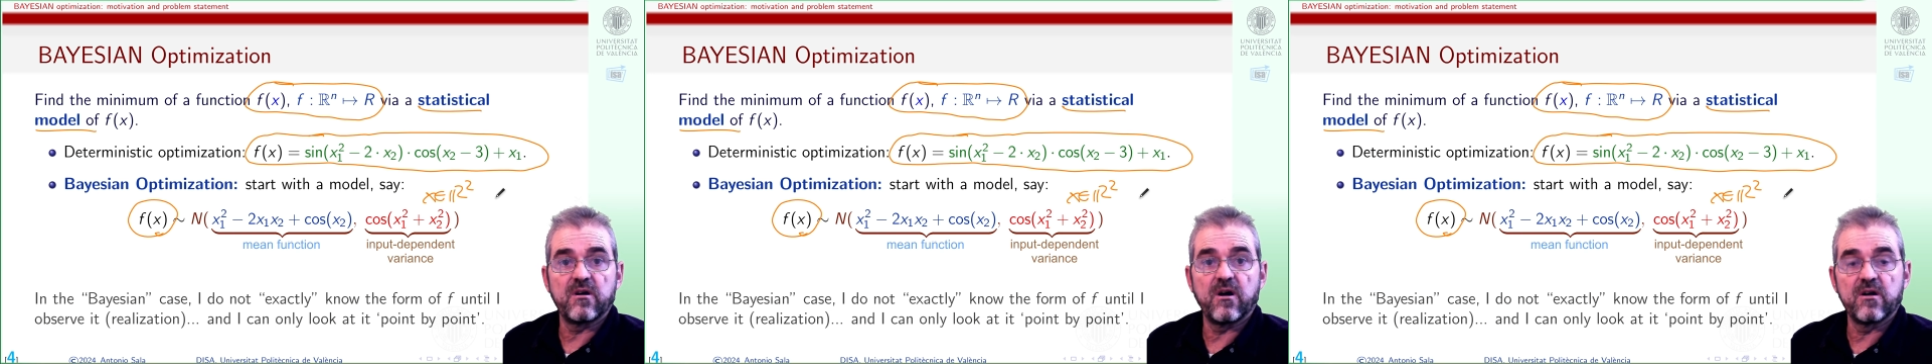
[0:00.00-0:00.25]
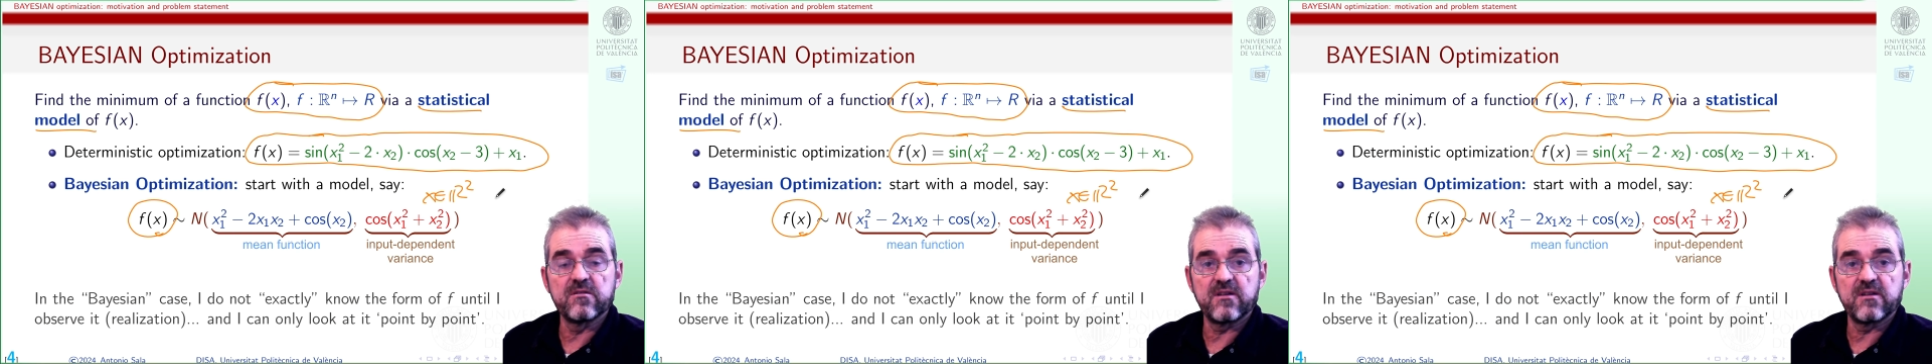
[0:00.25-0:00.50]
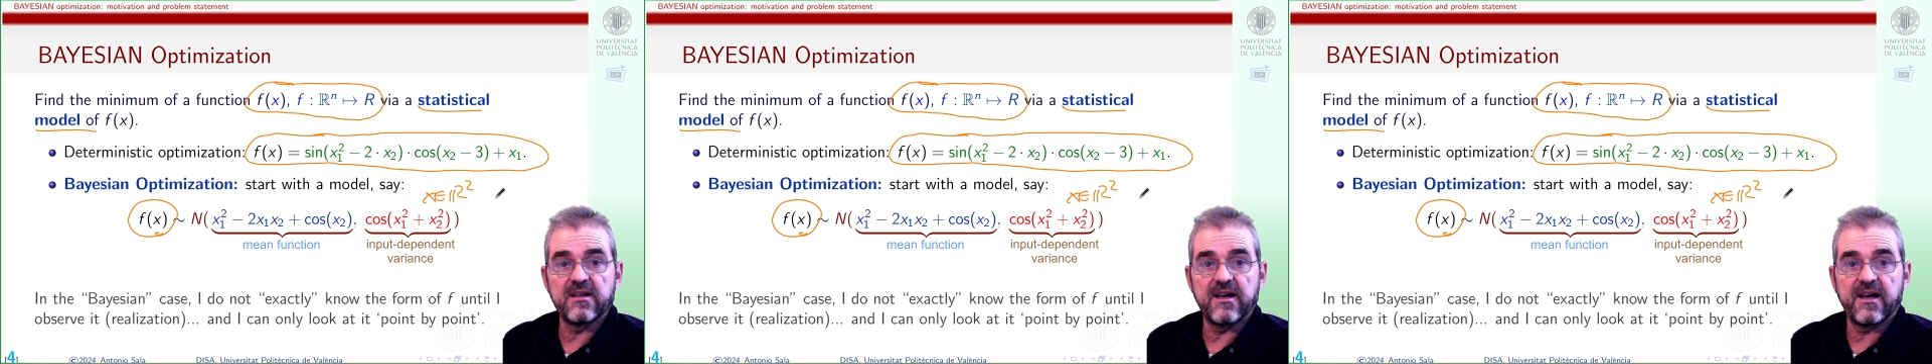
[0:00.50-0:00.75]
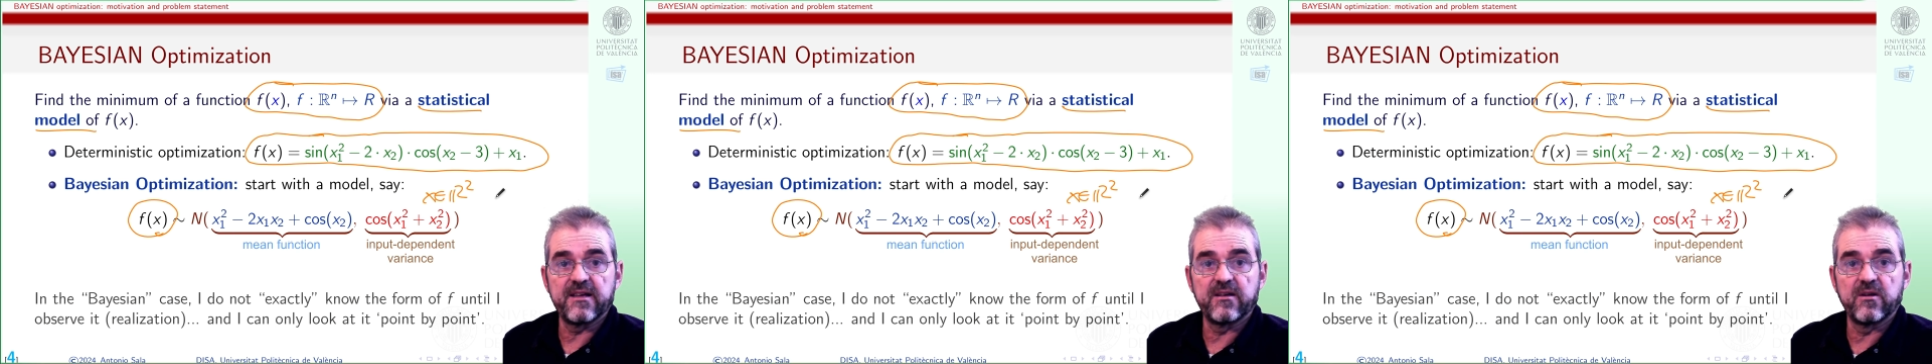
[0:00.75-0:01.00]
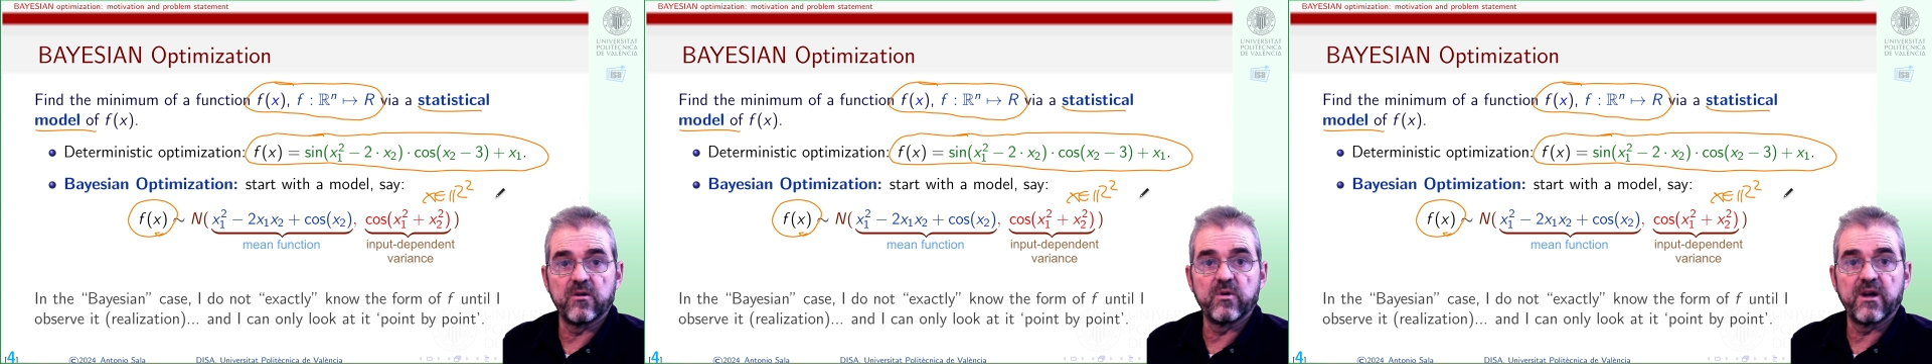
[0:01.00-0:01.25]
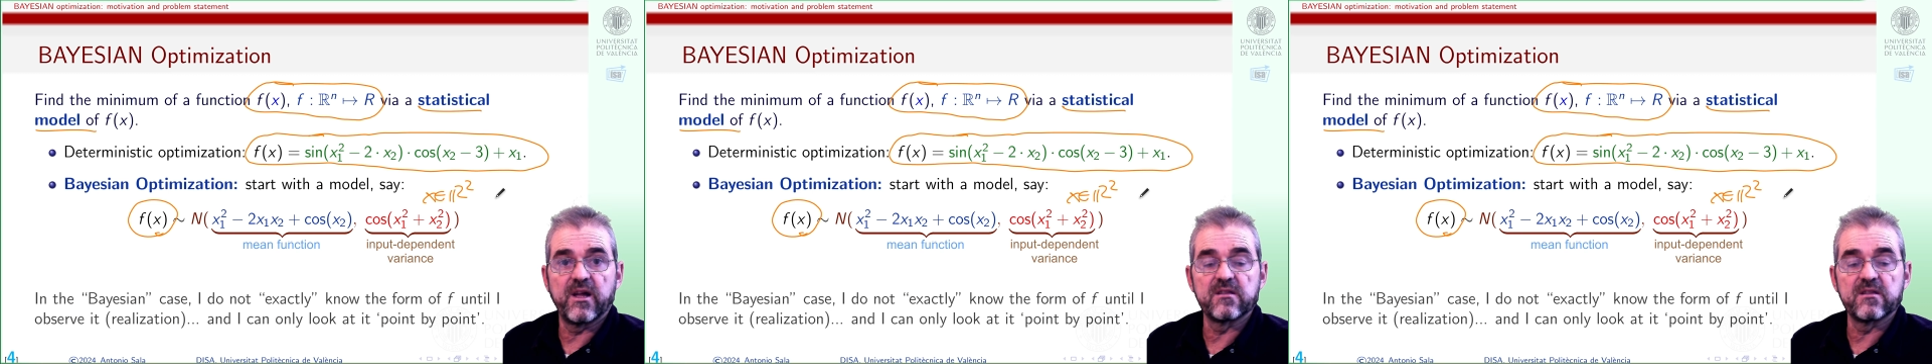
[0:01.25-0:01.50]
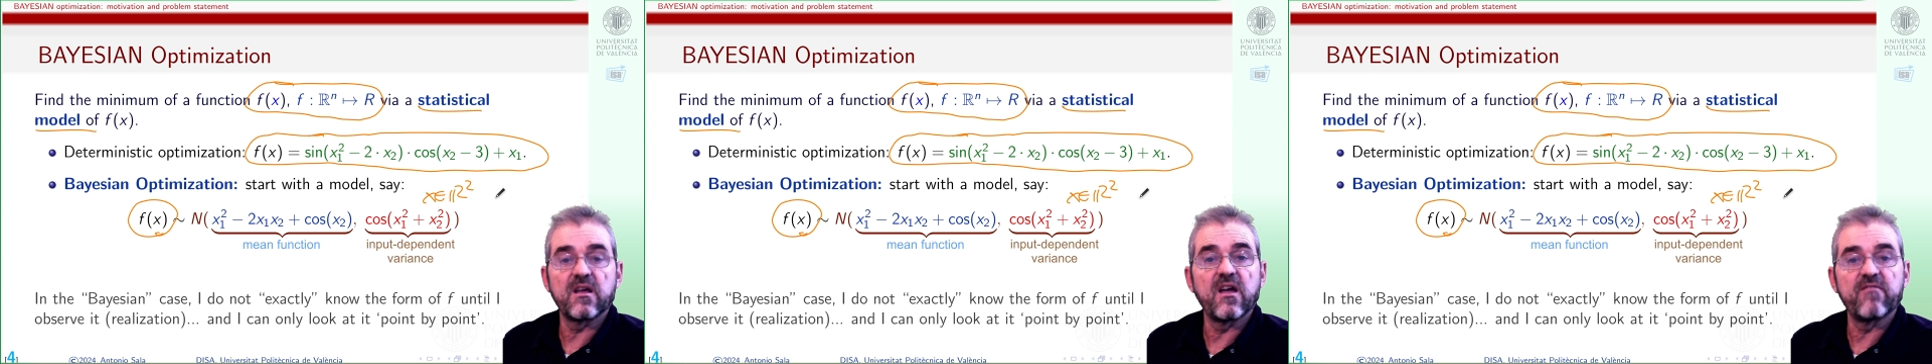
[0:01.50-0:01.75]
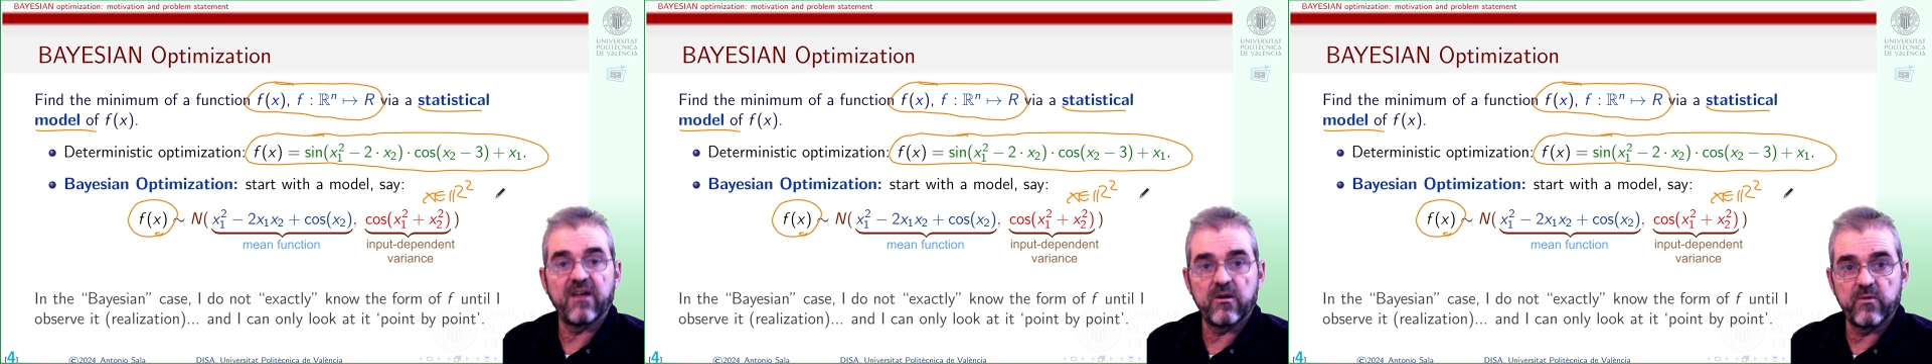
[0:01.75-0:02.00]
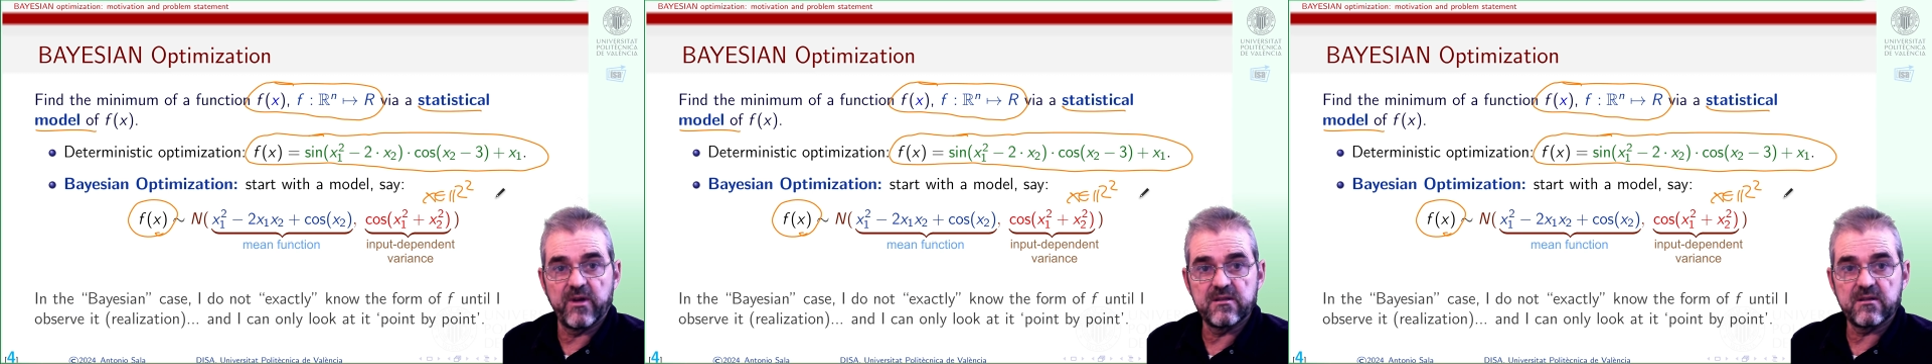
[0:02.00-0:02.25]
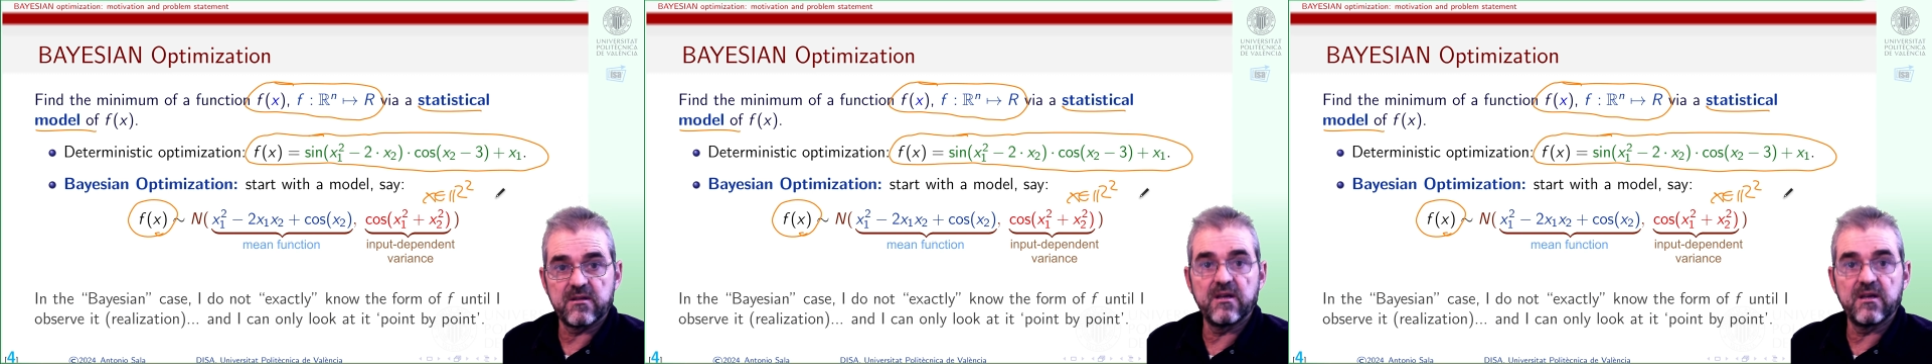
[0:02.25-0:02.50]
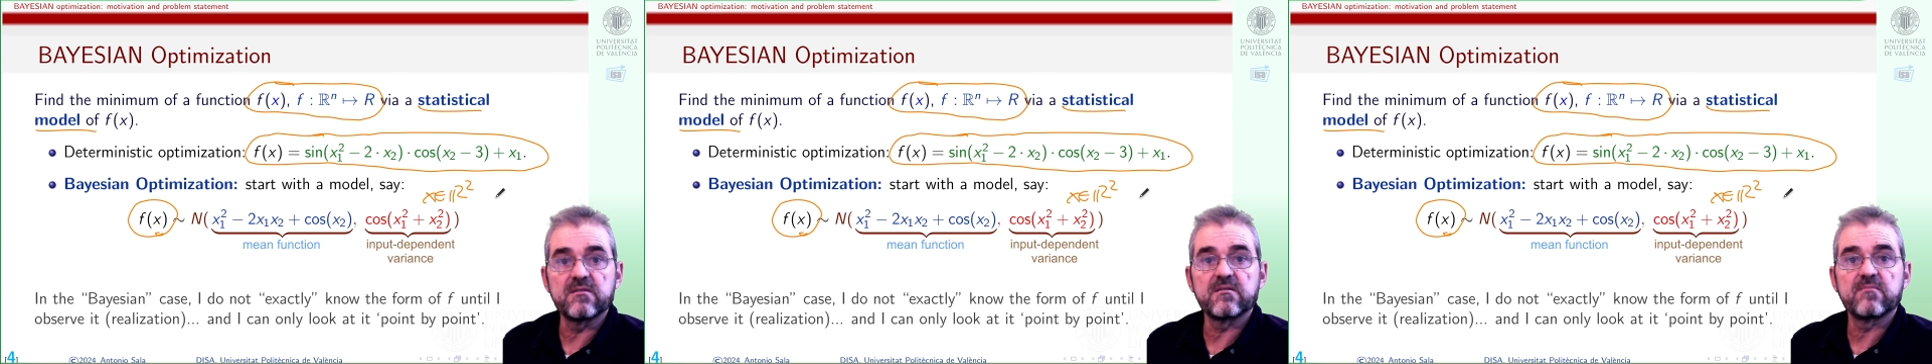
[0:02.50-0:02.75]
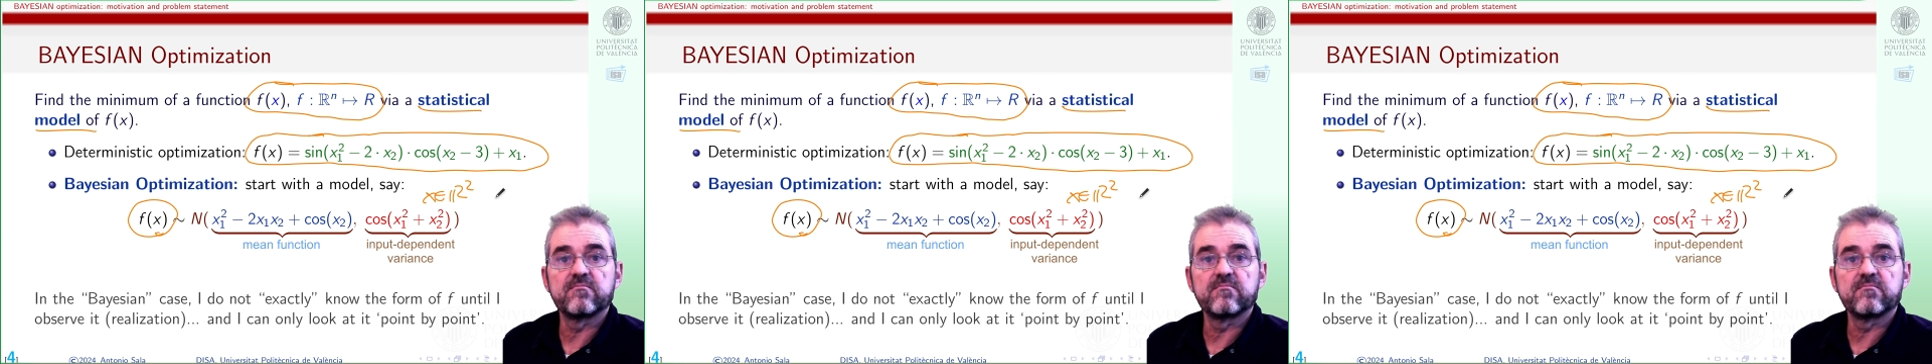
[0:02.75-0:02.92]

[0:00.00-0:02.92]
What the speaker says: until I go and evaluate it.